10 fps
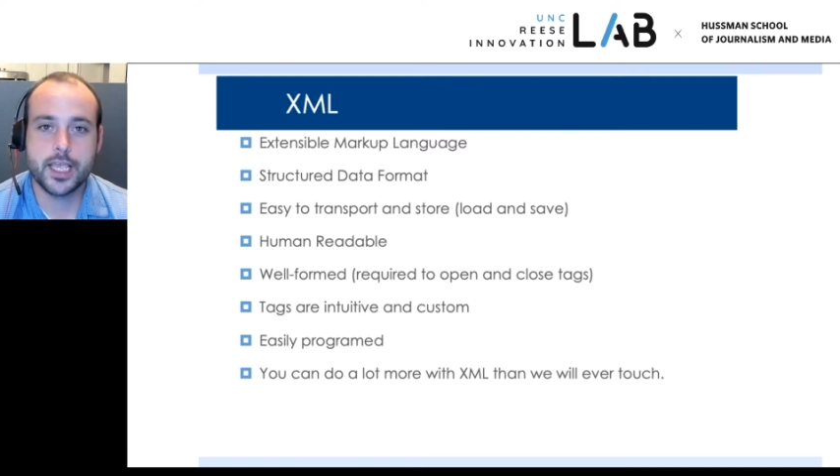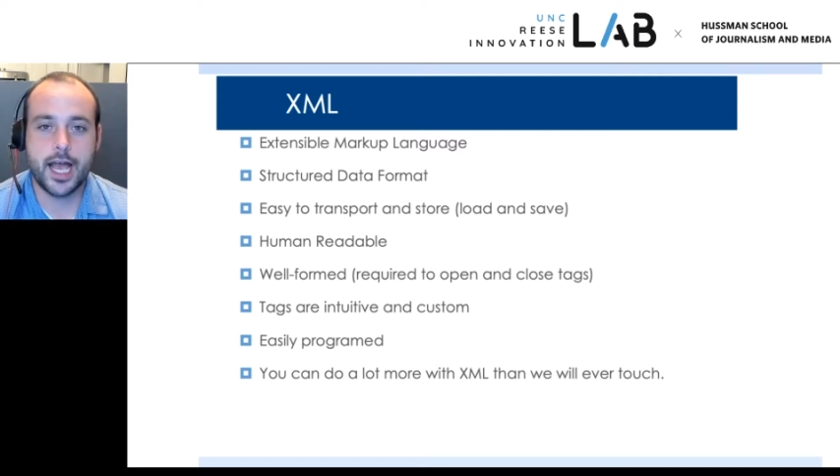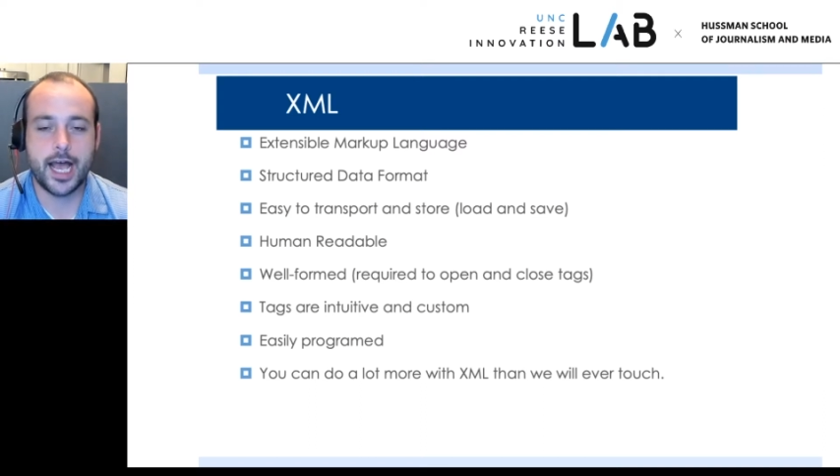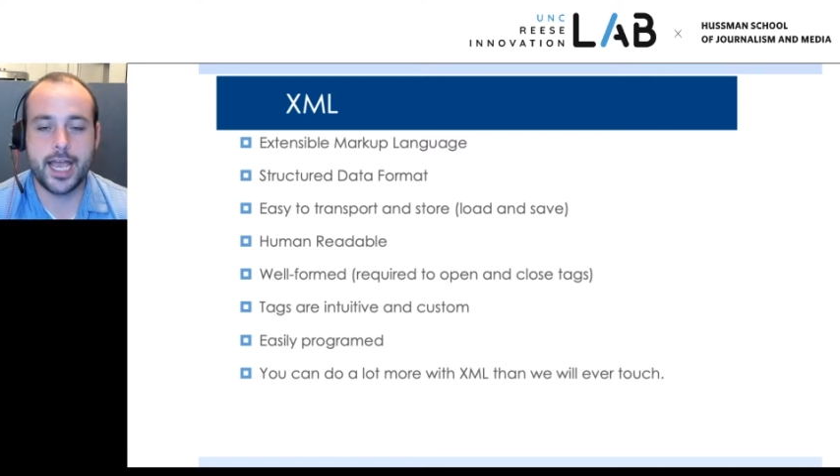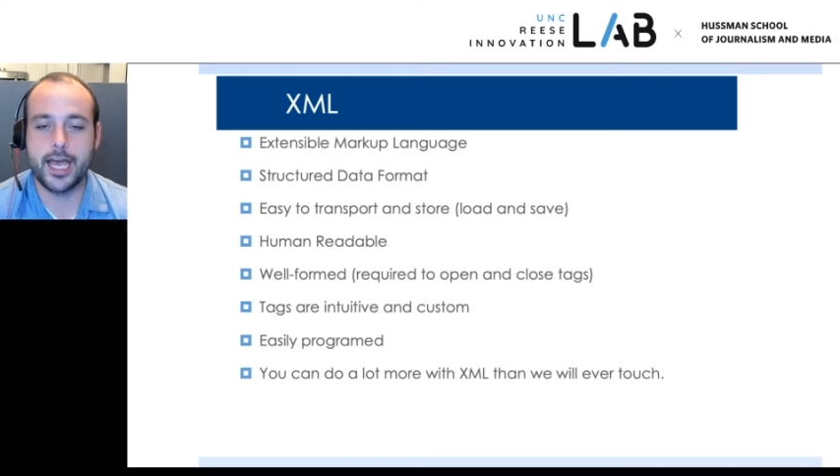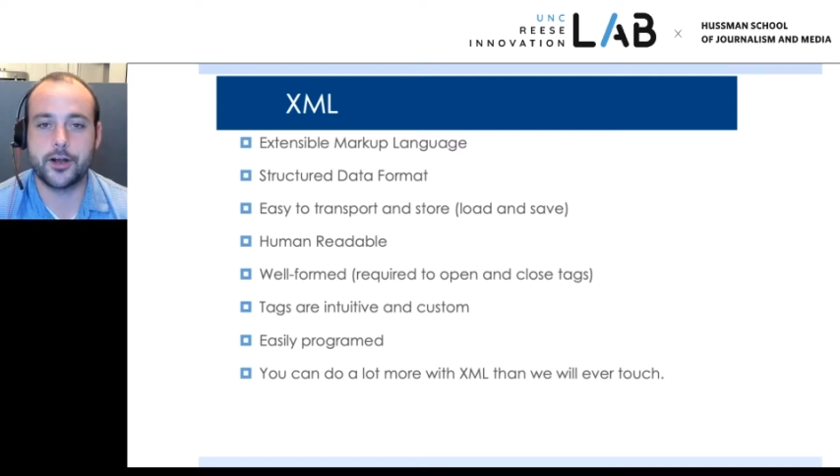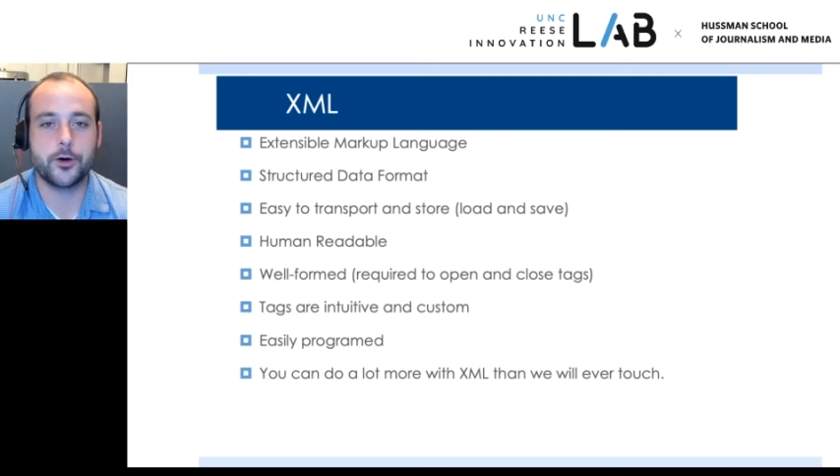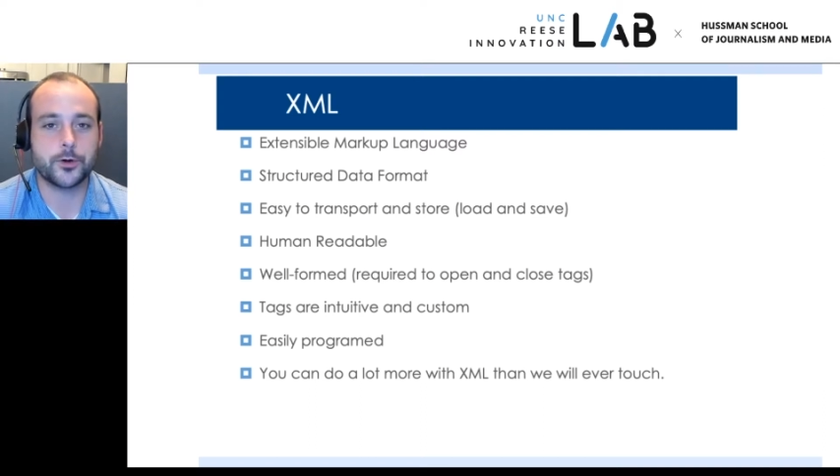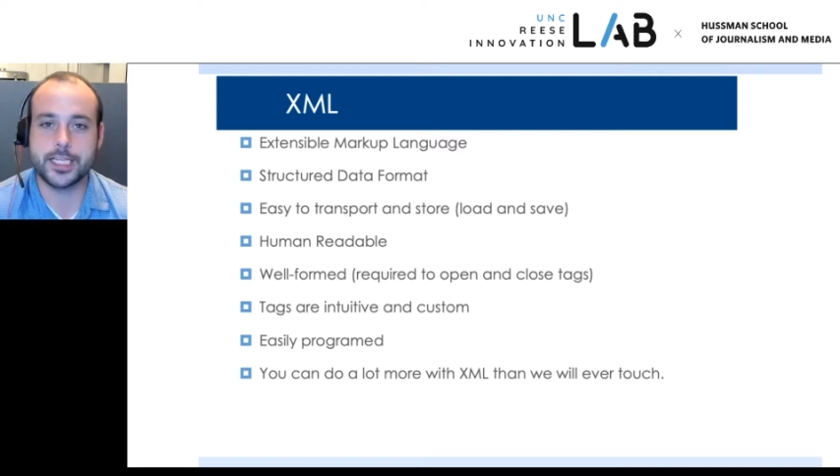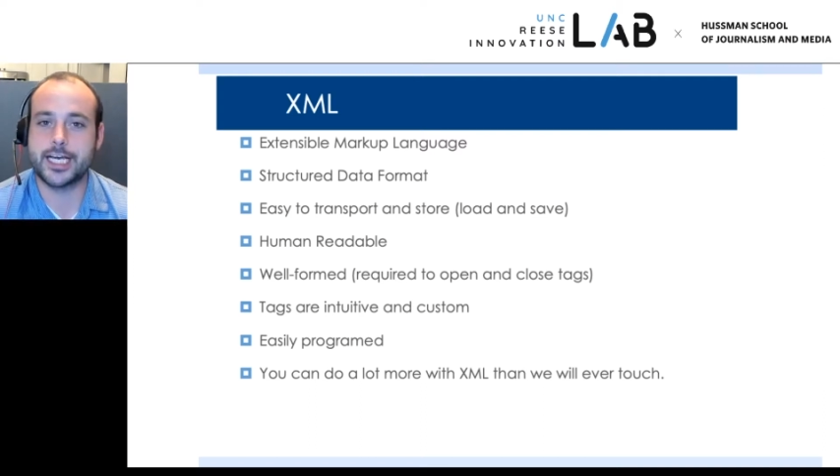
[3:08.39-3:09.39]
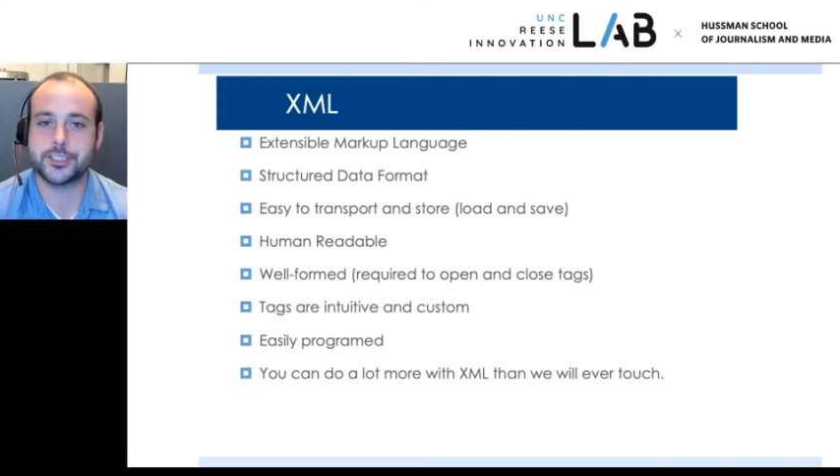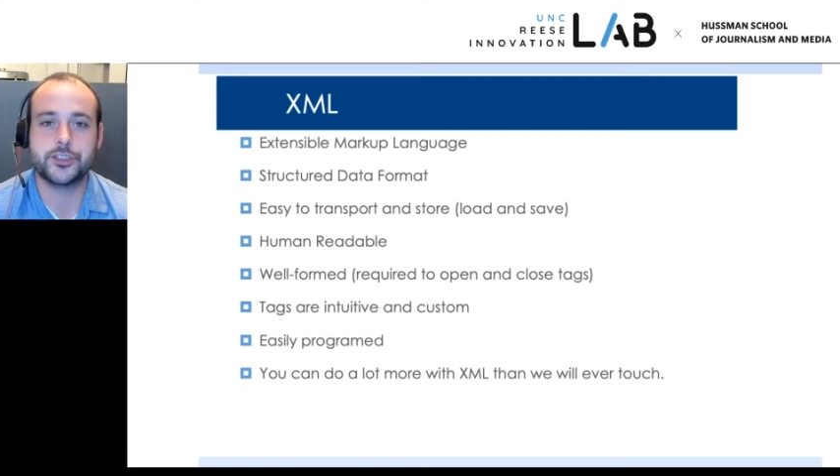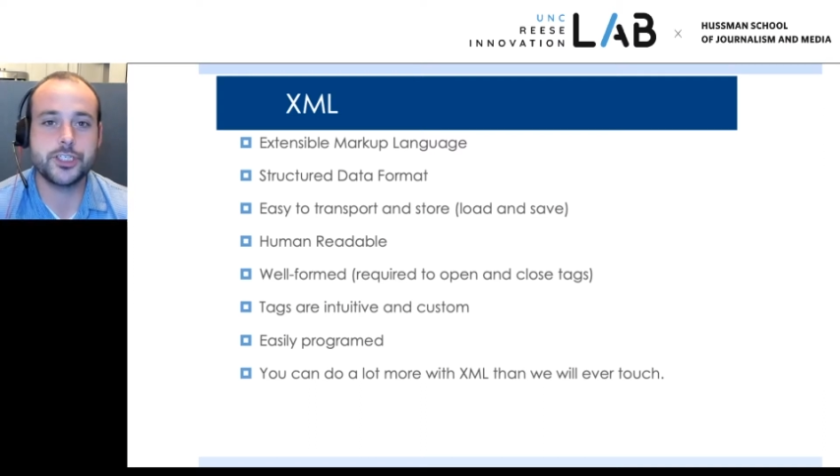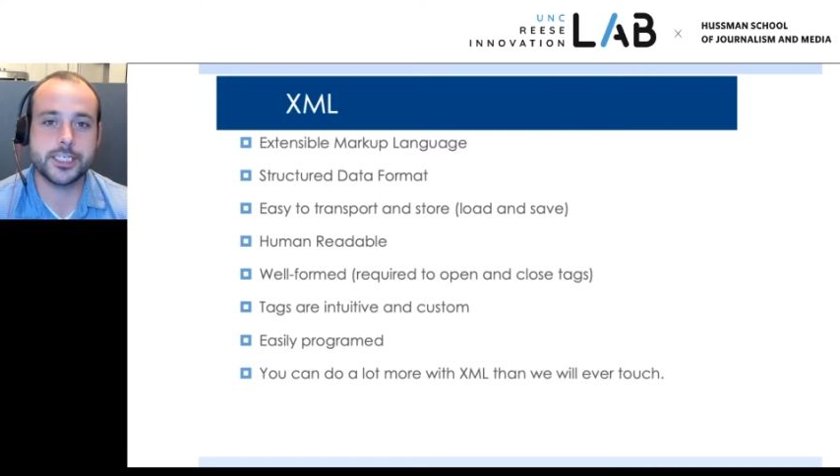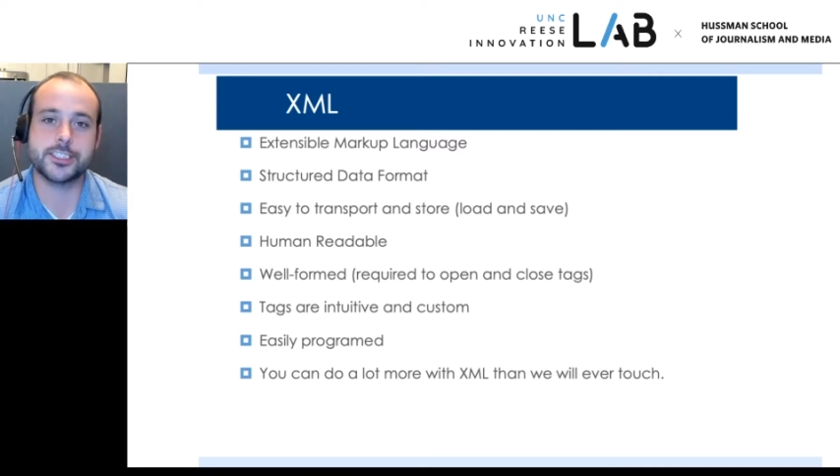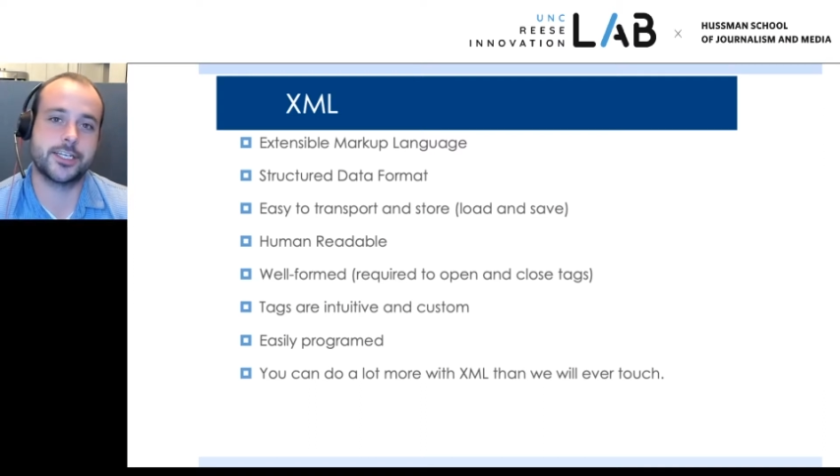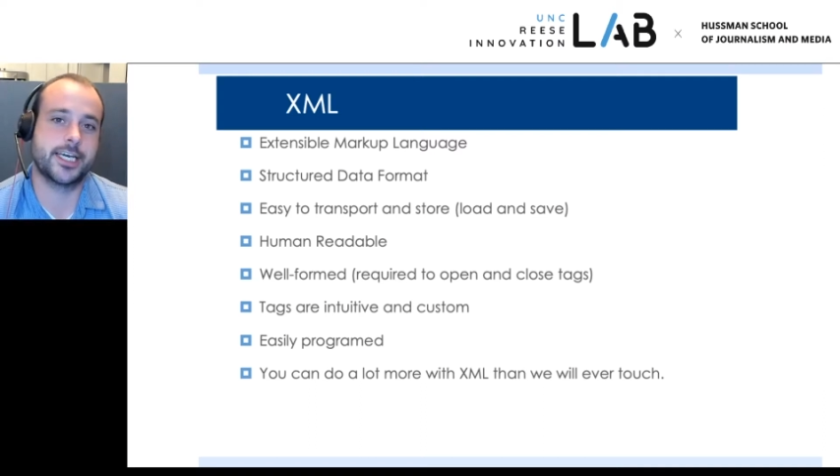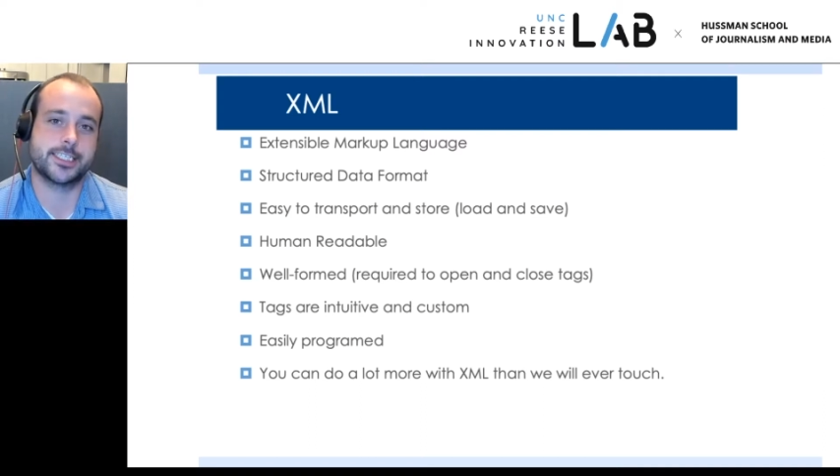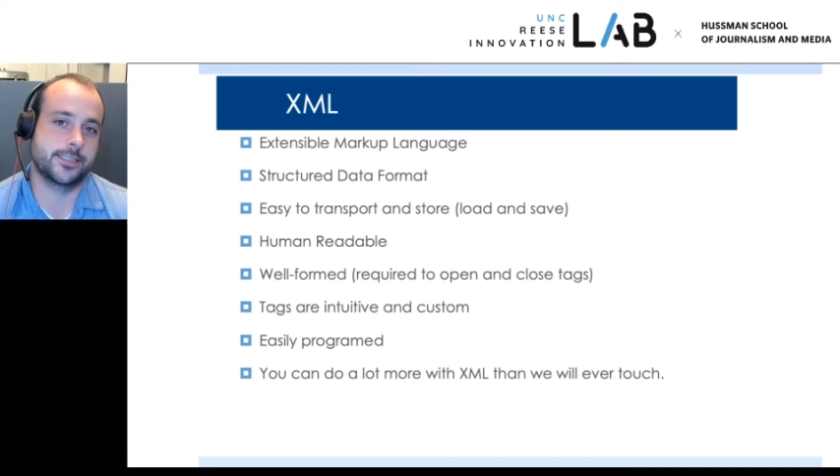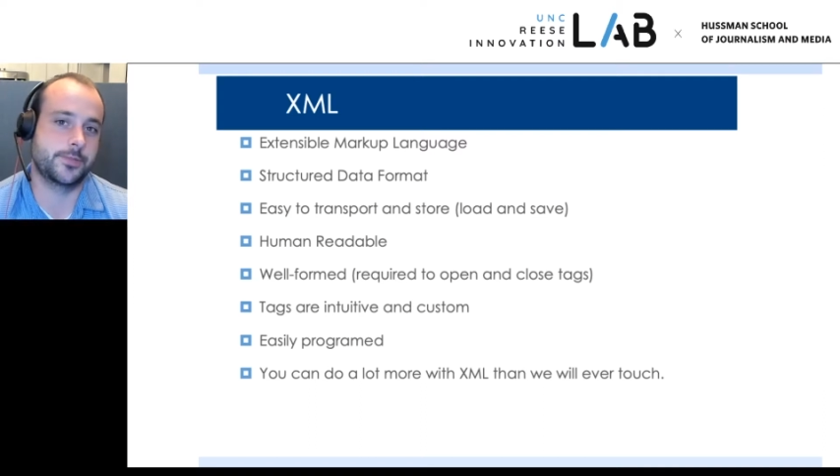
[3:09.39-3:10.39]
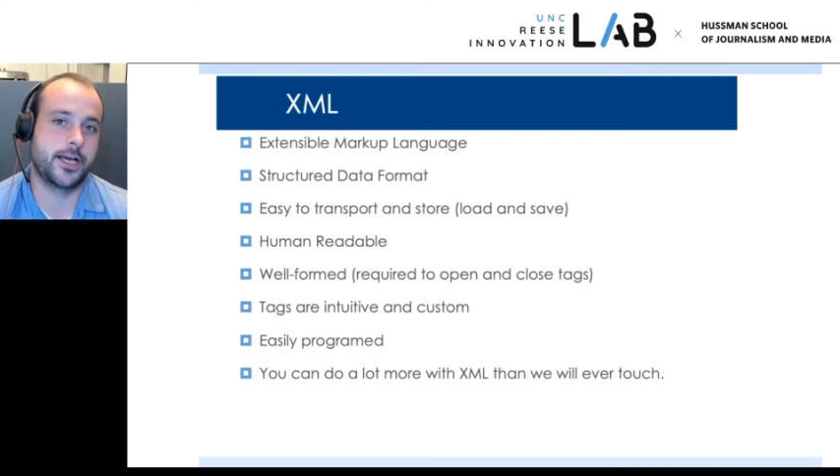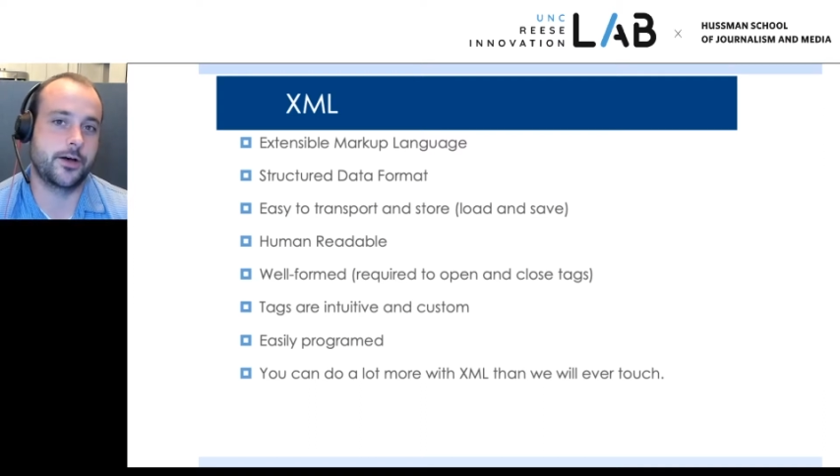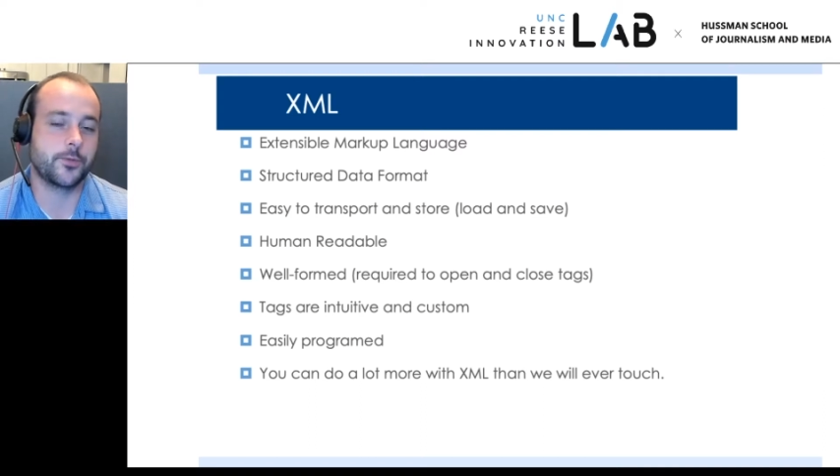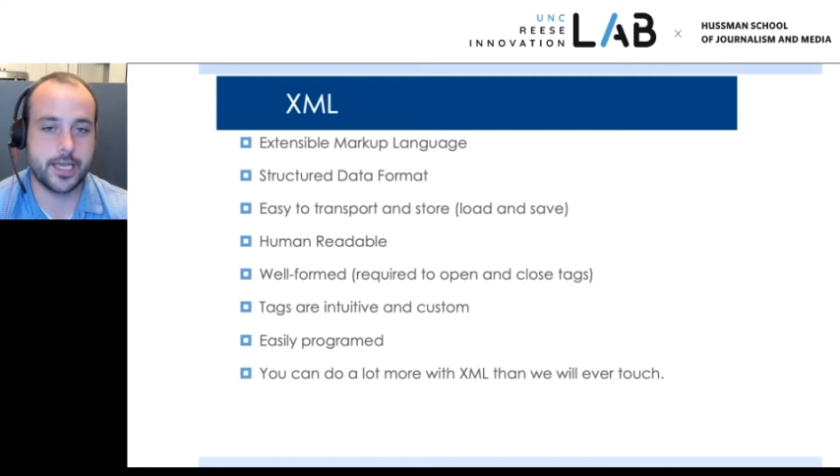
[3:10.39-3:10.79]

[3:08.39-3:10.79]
I had a whole class just on XML.